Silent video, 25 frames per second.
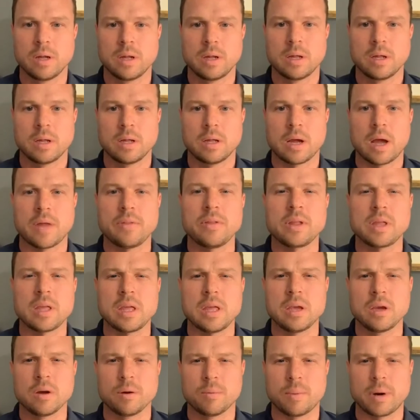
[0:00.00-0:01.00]
I think
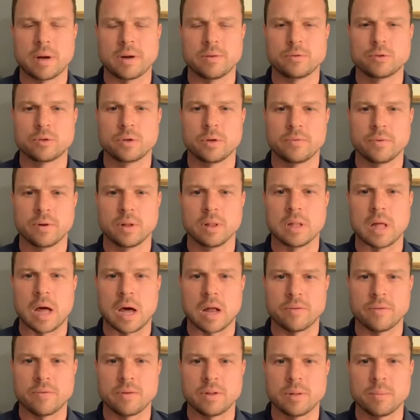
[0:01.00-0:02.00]
ego might have driven a lot of
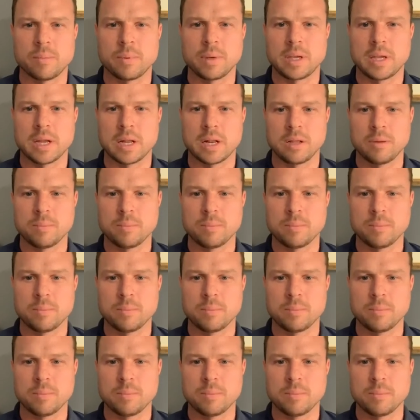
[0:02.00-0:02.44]
it in the beginning,